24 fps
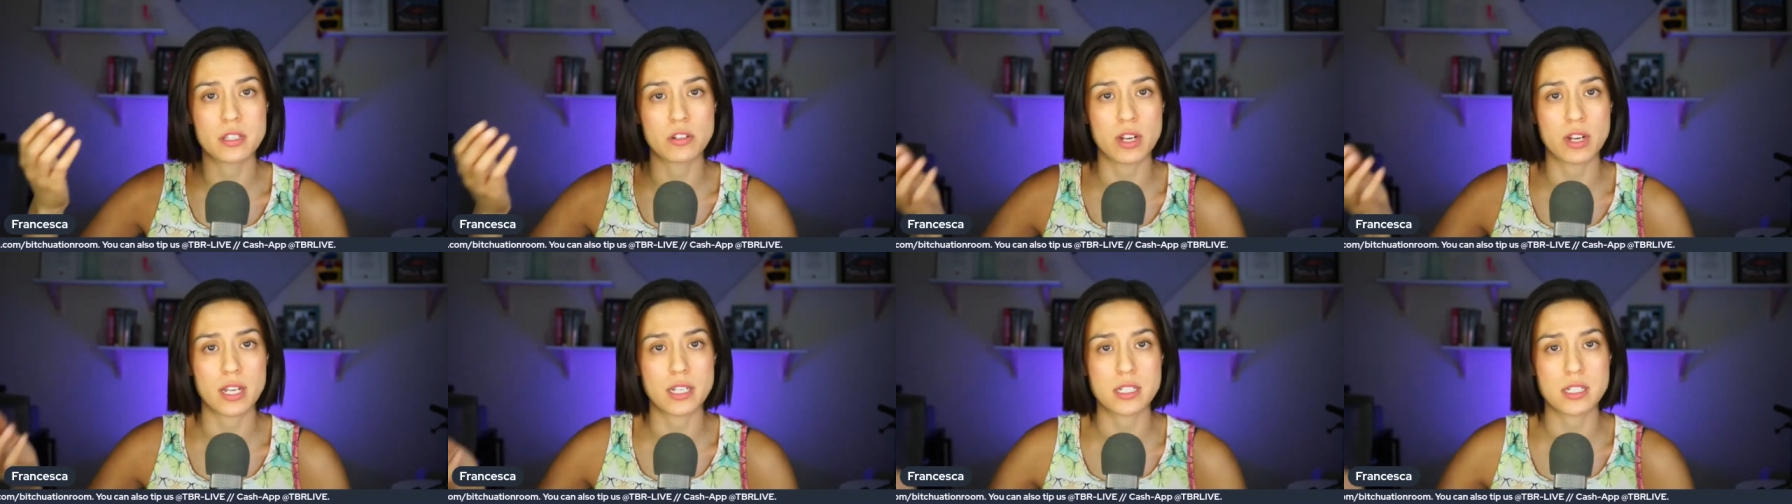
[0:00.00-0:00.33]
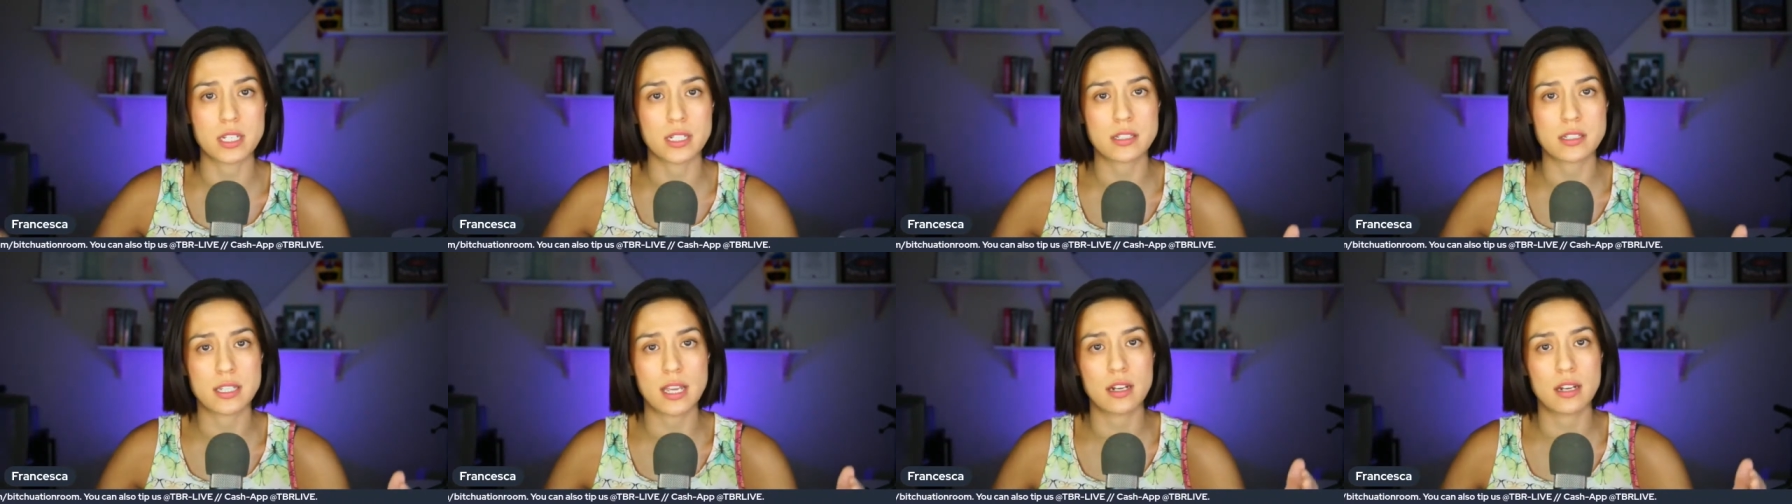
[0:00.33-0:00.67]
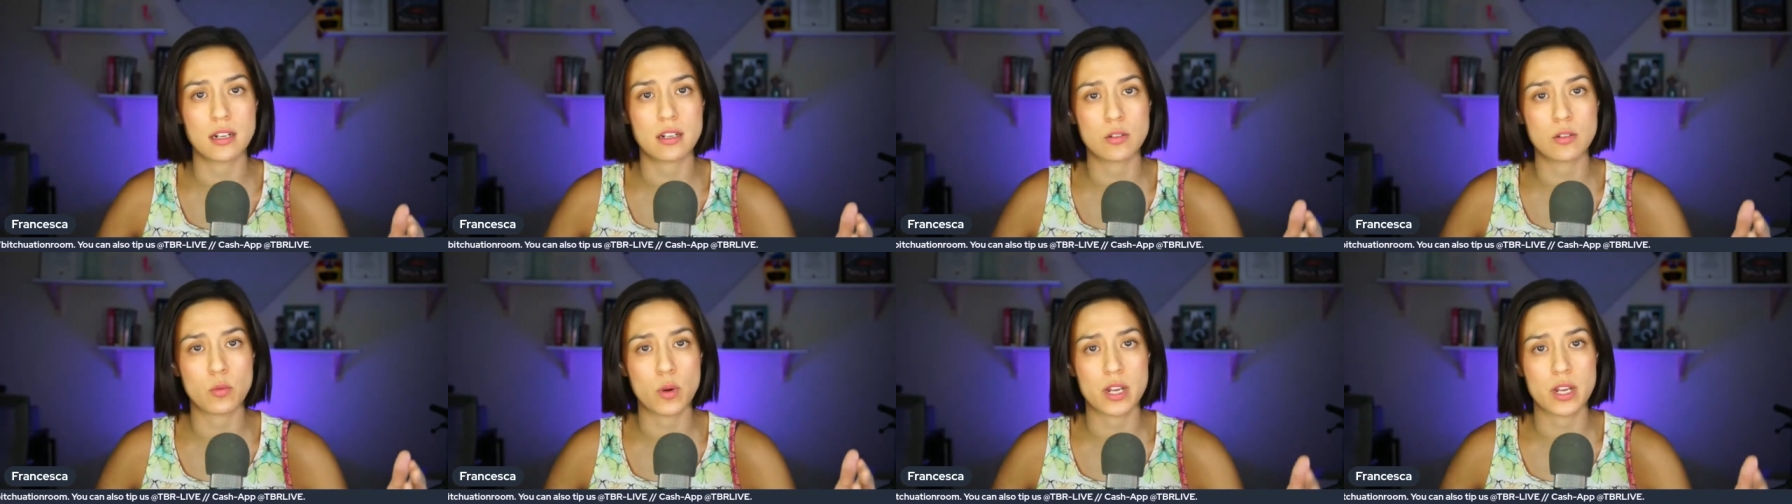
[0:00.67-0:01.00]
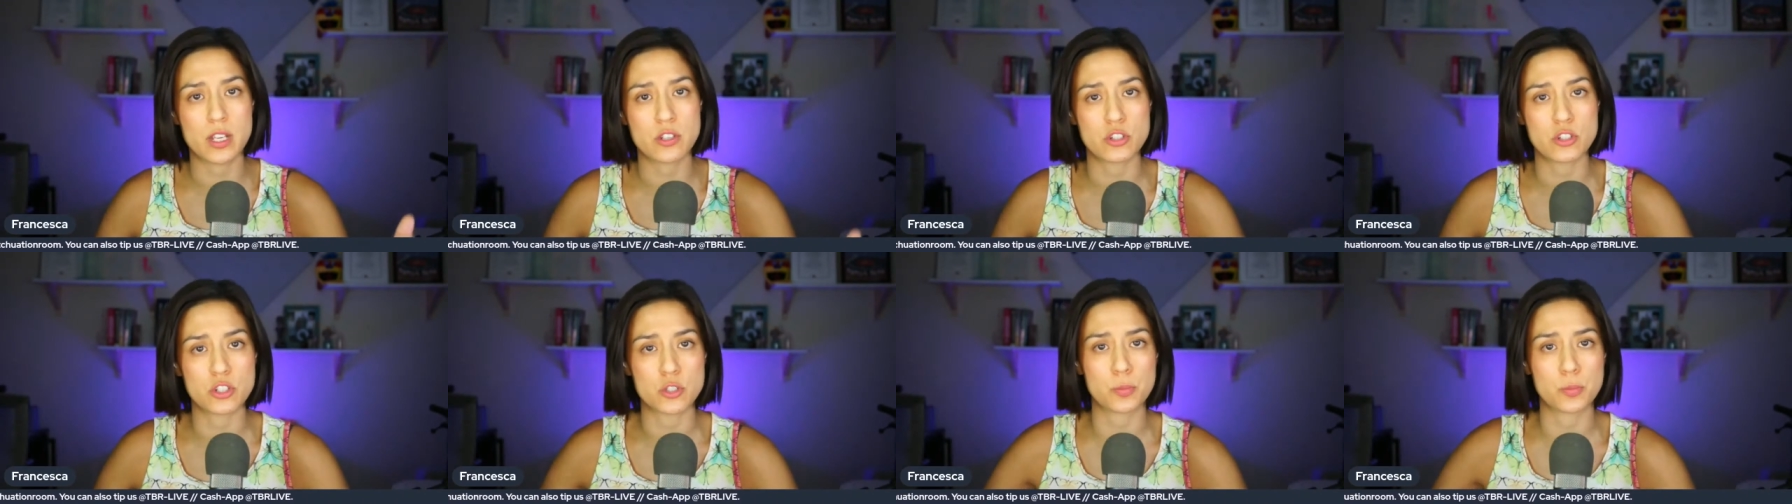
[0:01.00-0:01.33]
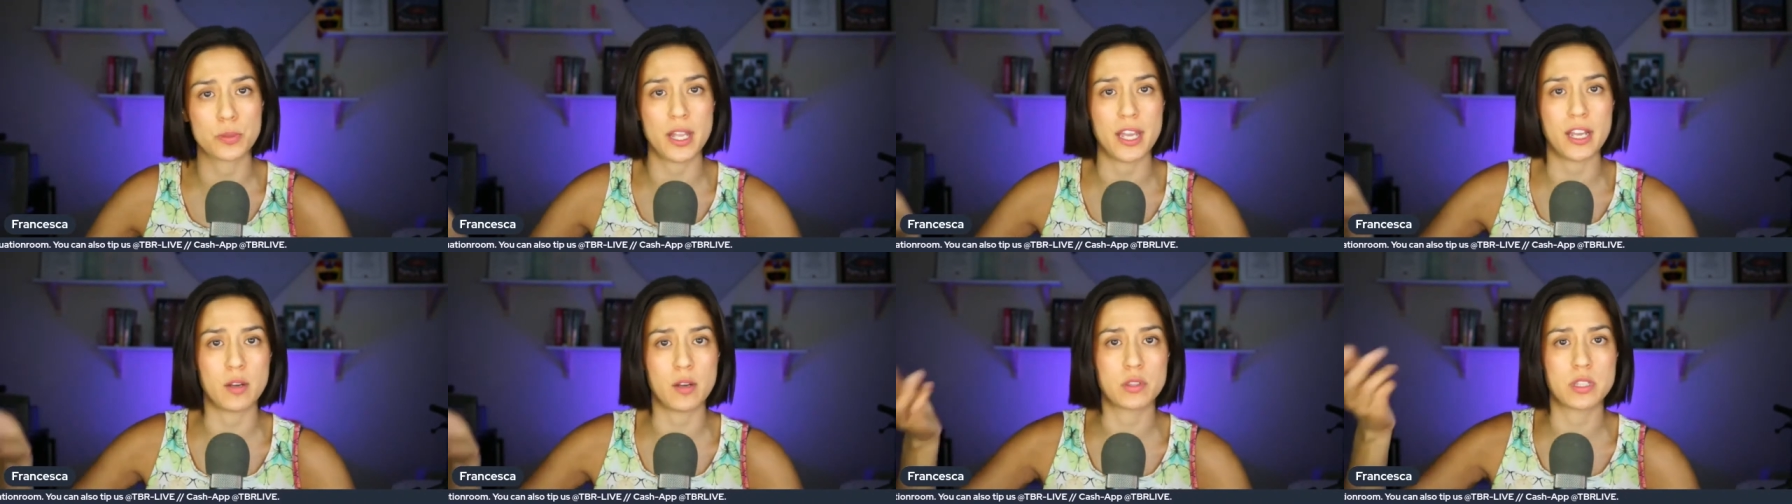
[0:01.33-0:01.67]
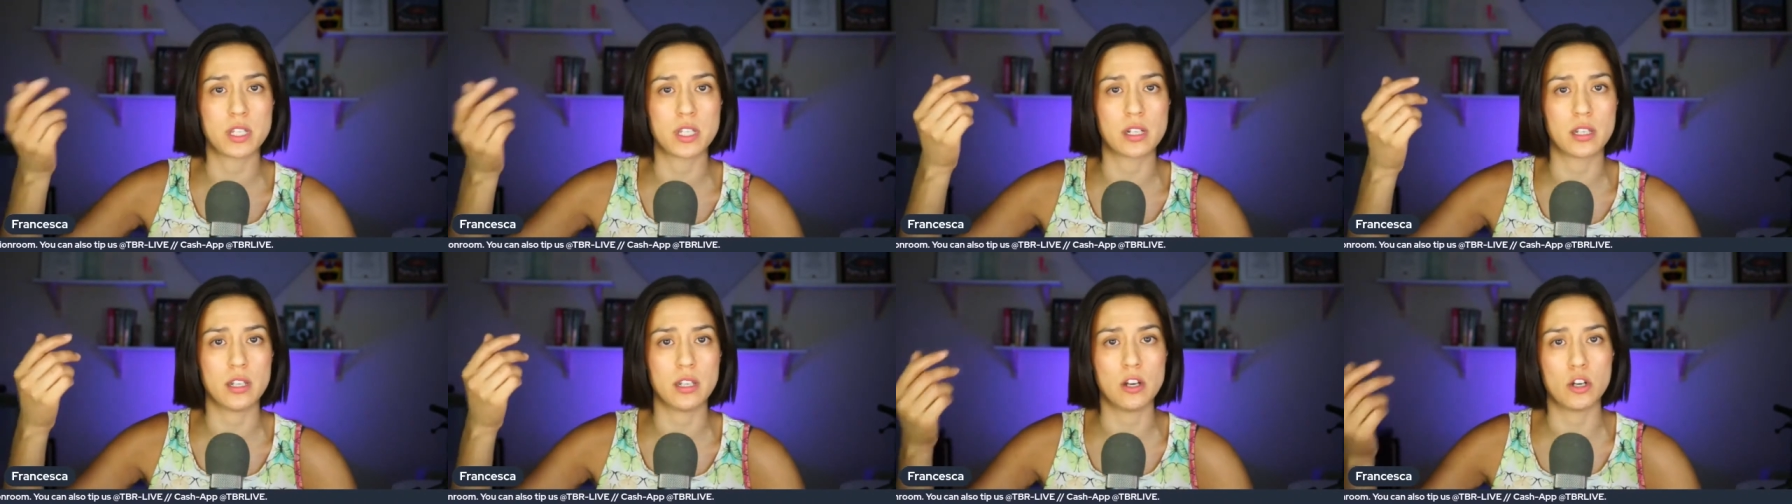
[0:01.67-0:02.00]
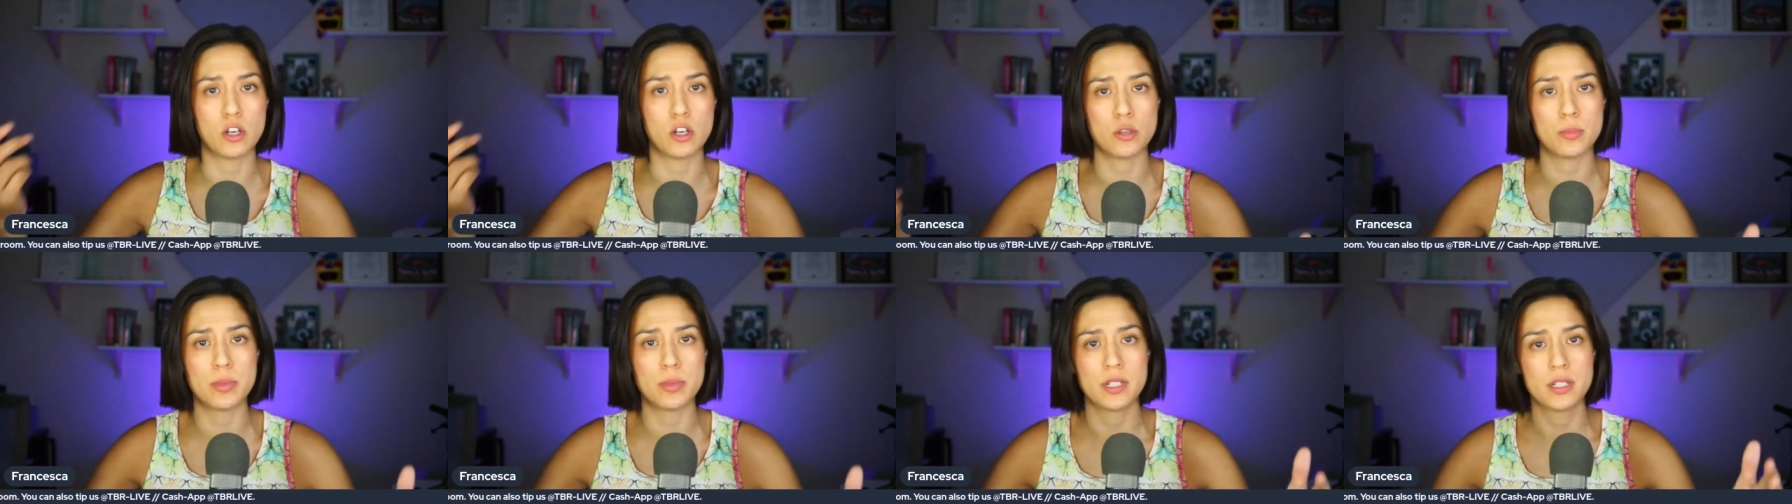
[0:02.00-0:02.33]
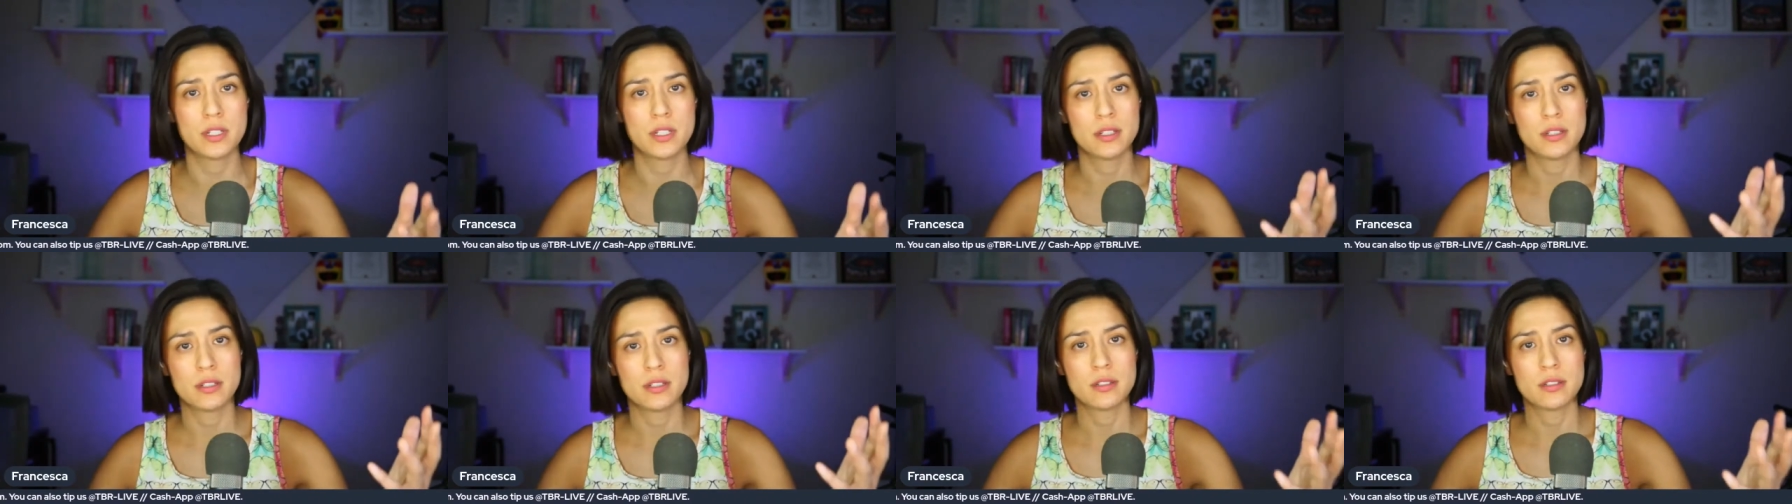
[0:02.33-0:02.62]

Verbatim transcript: The Great Dictator where he's just playing with the globe.